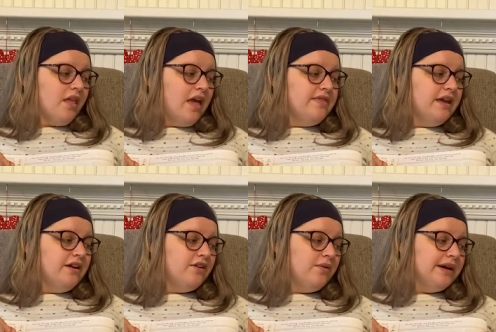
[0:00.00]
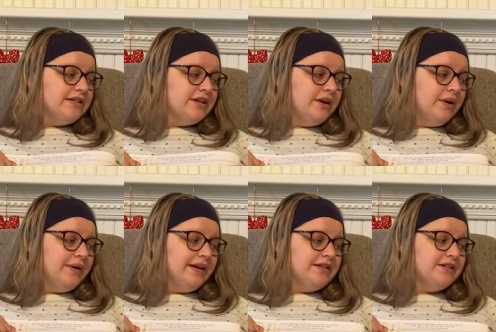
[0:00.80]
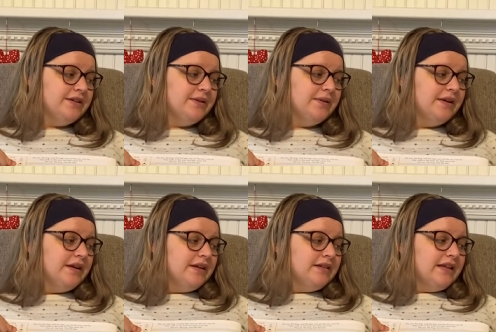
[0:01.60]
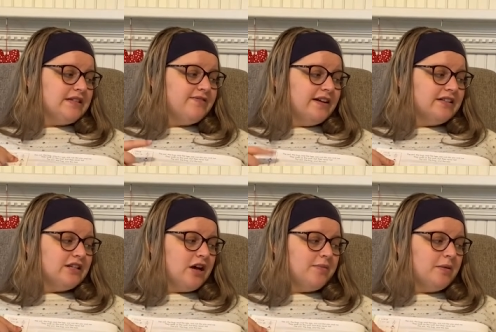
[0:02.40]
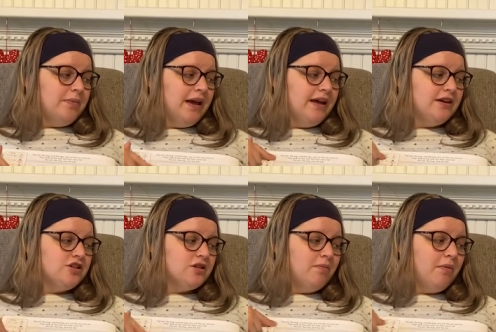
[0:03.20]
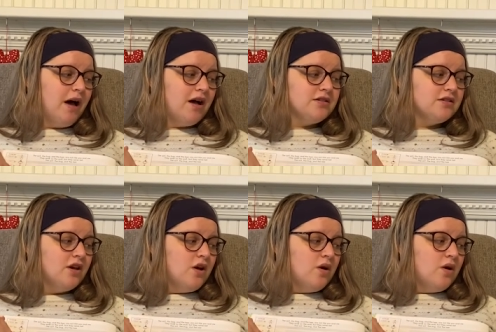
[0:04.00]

and then you're going to go into let's find at the top of the page the box.